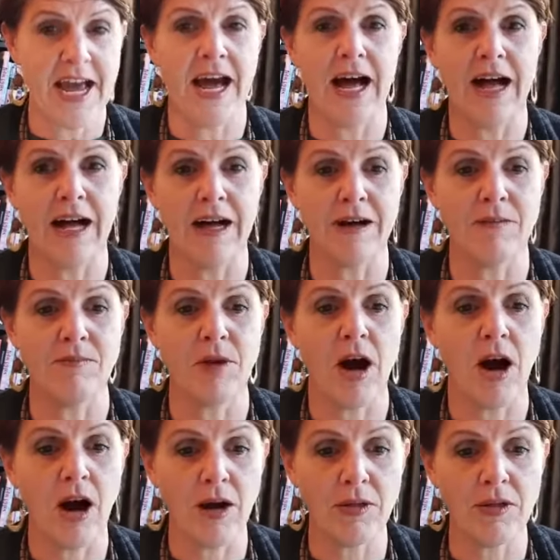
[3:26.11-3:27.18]

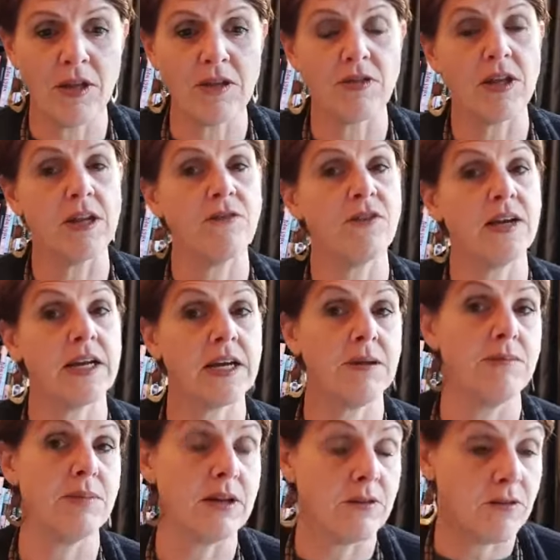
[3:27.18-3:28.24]
I think that if it can
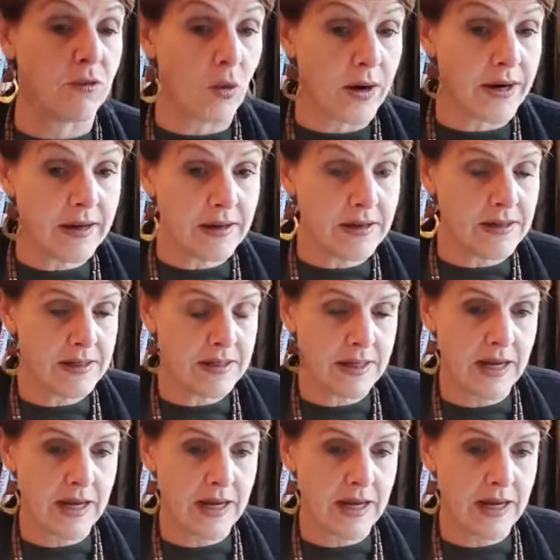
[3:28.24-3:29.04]
be avoided,